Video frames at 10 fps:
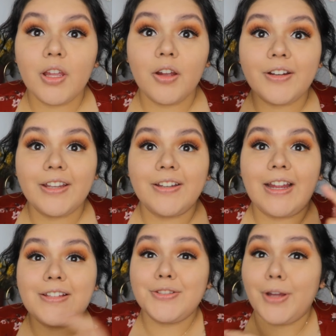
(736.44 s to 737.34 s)
Okay, you
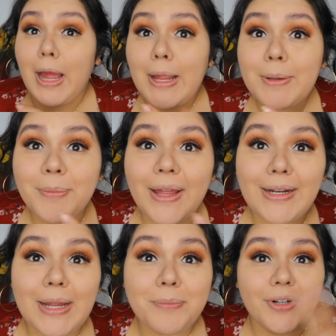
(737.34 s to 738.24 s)
guys, so I am
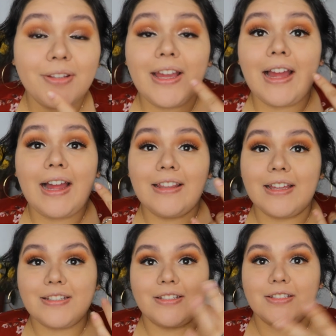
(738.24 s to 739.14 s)
back. I put on the
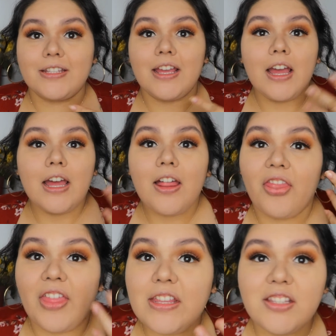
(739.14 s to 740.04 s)
eyelashes.
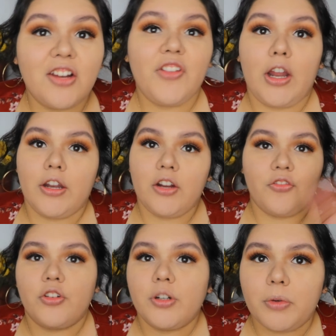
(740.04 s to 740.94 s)
These are very
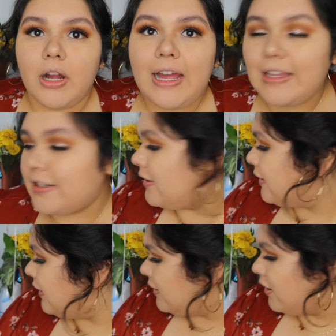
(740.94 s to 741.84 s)
affordable eyelashes.
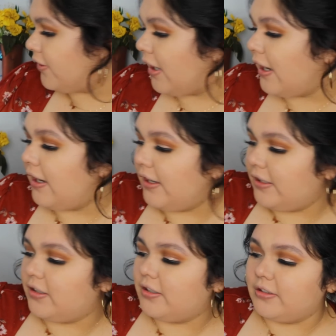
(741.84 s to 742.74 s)
These are the
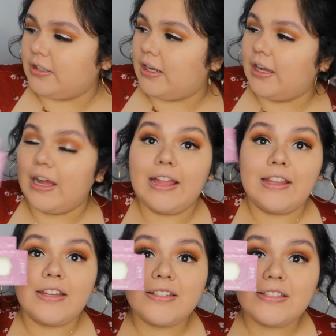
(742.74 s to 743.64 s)
Ion
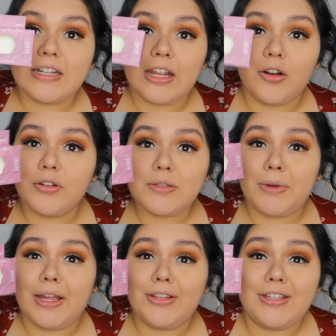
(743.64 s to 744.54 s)
eyelashes that I always
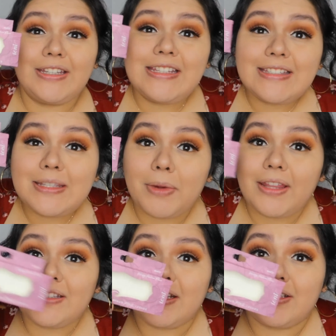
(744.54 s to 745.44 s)
buy. You can easily buy
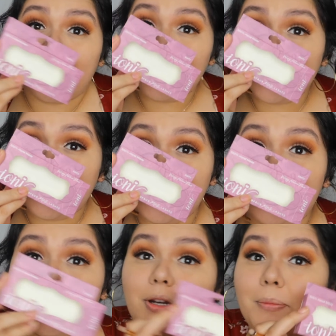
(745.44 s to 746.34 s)
these at Dollar Tree,
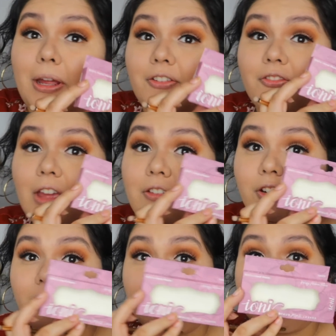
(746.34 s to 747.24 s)
one of my
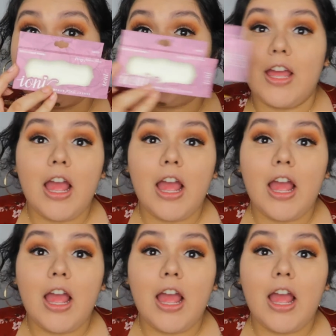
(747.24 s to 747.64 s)
favorite ones.